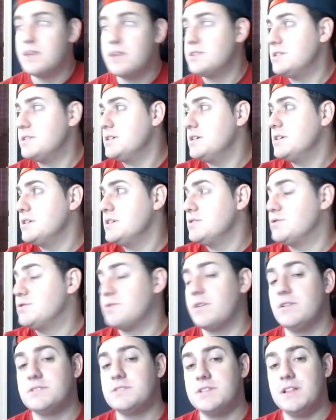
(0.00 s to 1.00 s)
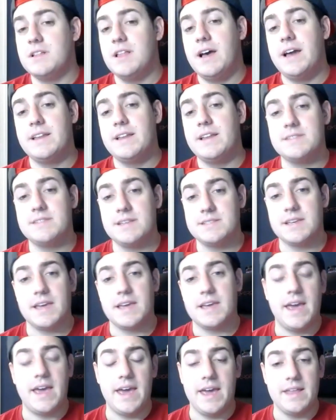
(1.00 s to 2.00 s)
she draws the line and says
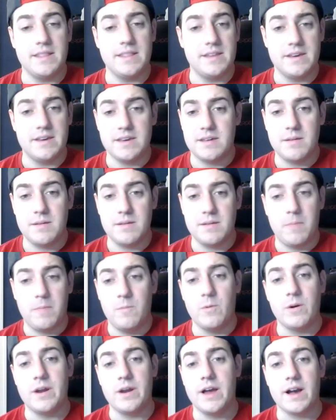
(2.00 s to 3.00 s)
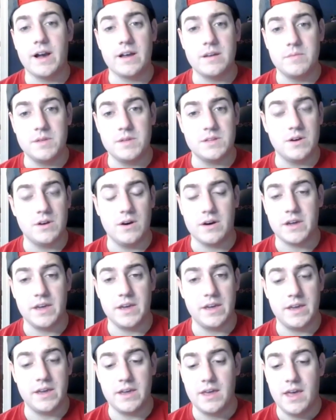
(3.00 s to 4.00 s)
like, hey, like we're not going to be
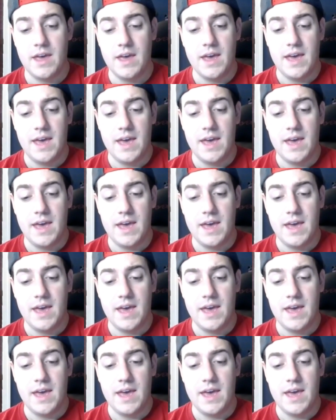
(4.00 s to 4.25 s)
talking.